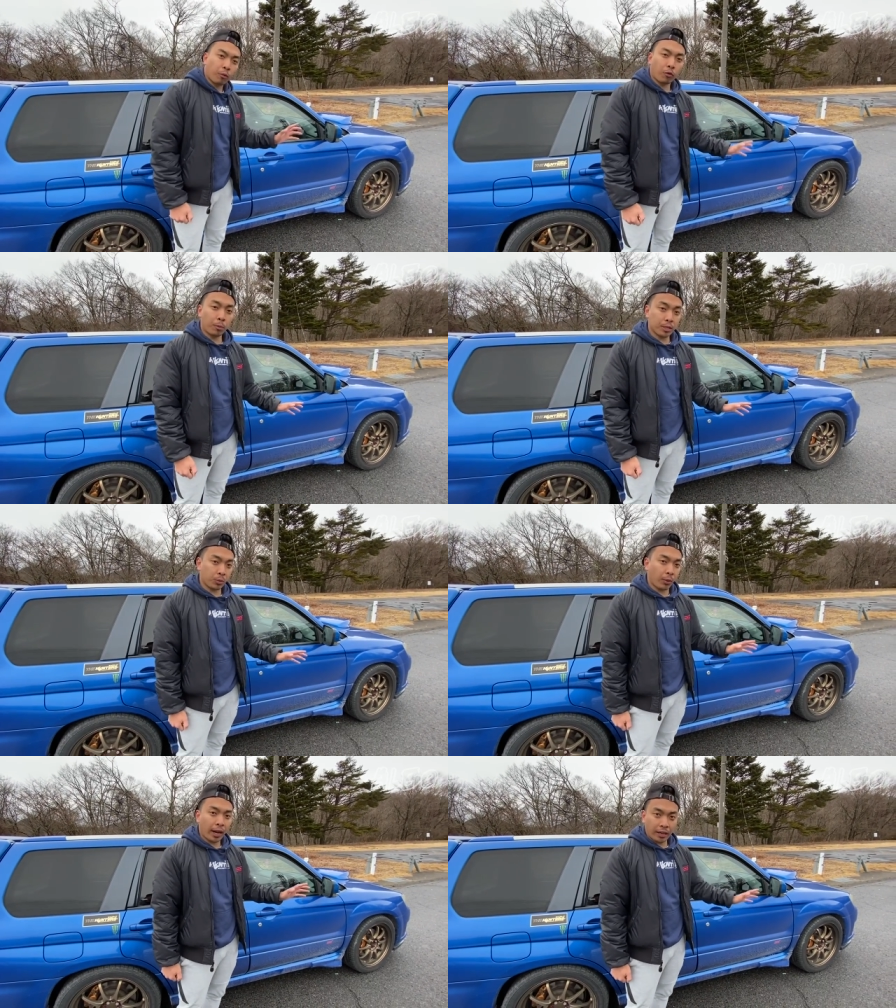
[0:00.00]
performance
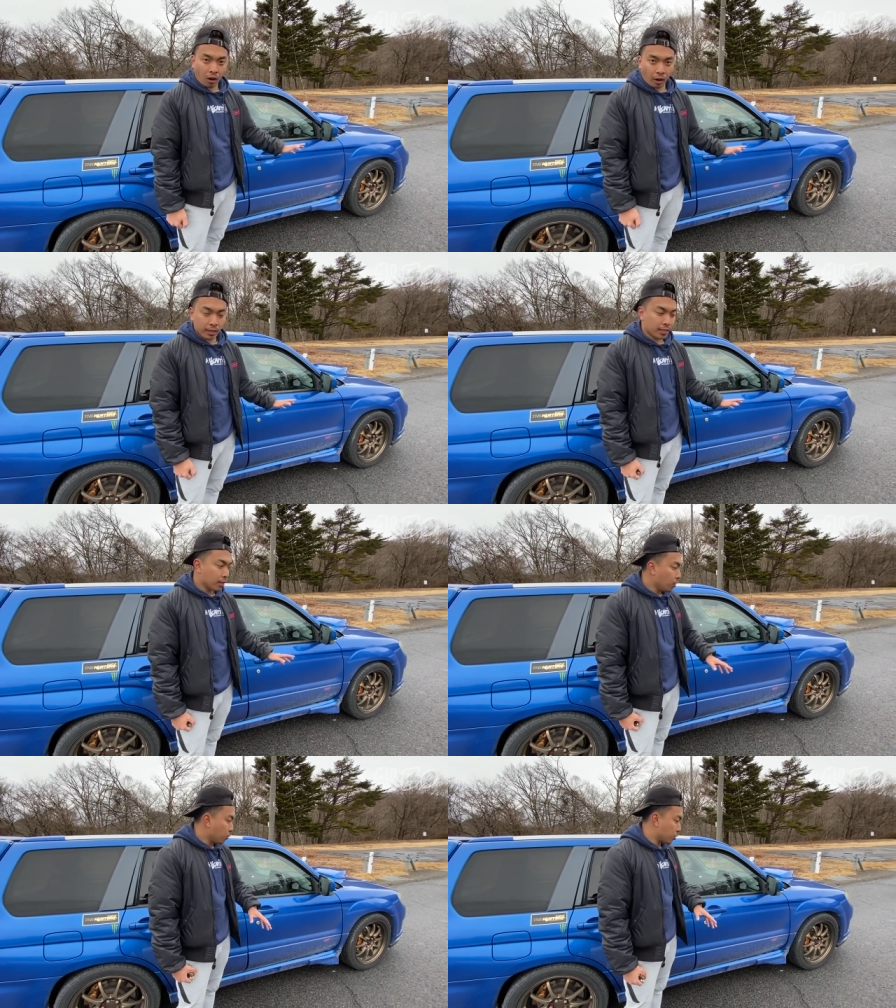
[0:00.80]
rally cars,
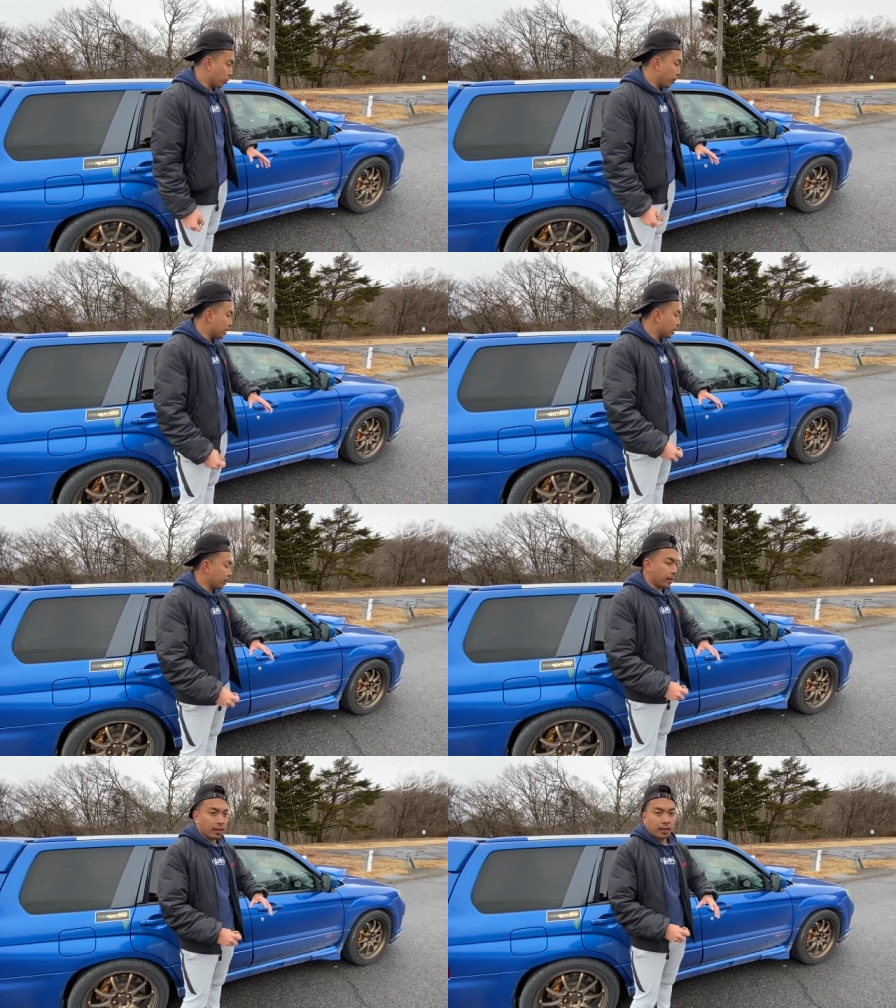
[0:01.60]
which were
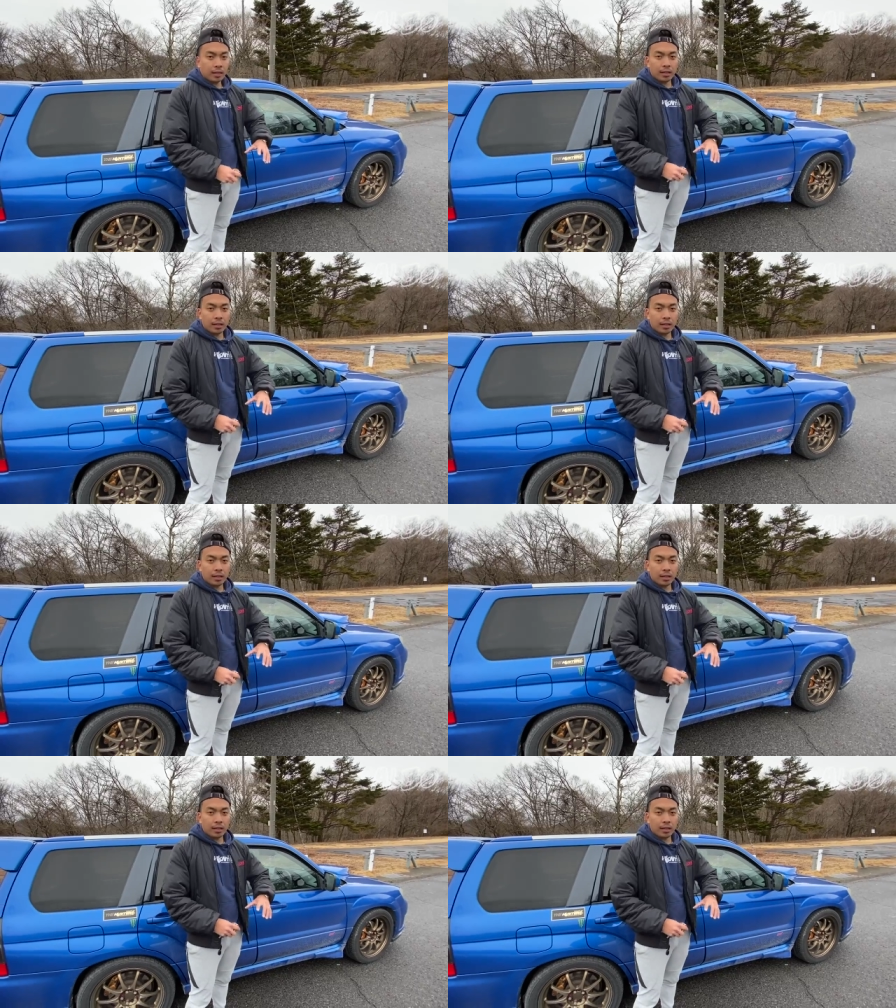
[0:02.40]
basically